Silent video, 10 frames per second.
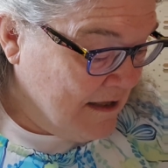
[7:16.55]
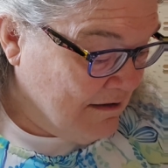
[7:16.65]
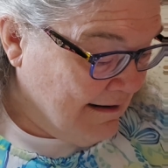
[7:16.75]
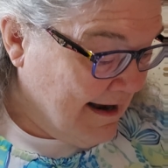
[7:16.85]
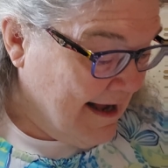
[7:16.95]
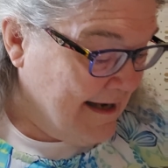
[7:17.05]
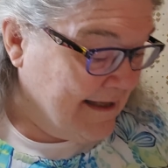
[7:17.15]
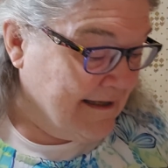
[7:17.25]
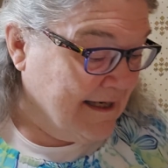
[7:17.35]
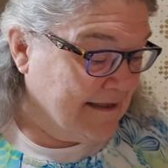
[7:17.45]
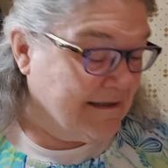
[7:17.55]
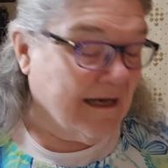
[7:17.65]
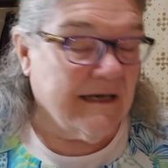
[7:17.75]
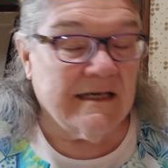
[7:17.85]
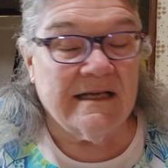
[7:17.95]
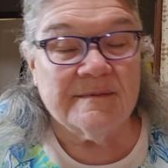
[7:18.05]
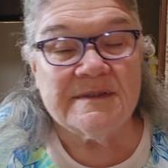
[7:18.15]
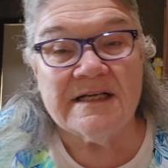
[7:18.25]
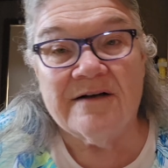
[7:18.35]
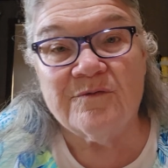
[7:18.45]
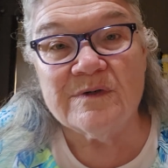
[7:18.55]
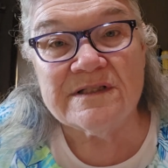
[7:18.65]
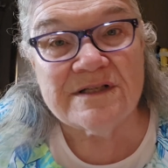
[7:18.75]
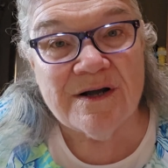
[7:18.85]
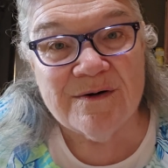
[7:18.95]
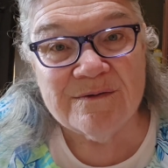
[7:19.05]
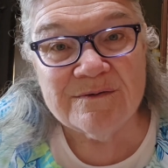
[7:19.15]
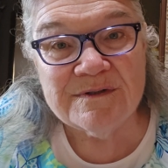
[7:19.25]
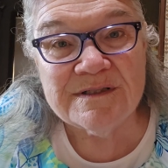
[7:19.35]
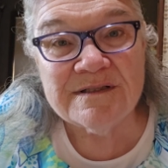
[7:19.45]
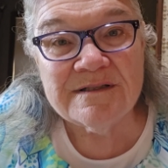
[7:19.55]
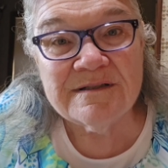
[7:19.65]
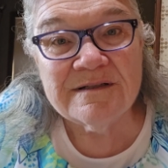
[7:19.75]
crying and cutting himself with stones.